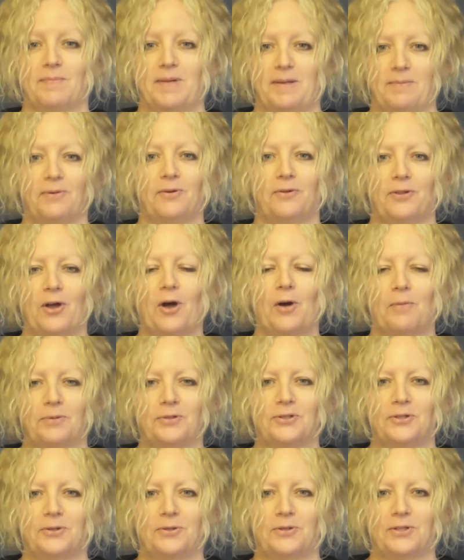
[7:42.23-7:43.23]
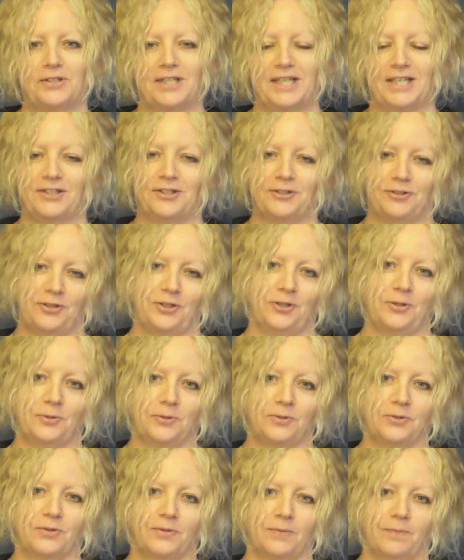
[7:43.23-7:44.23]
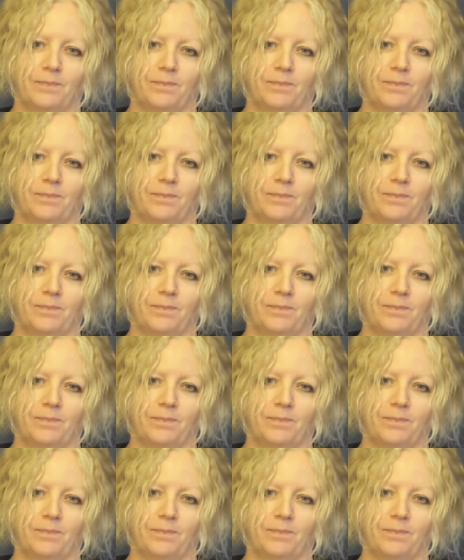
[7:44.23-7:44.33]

people the opportunity to choose.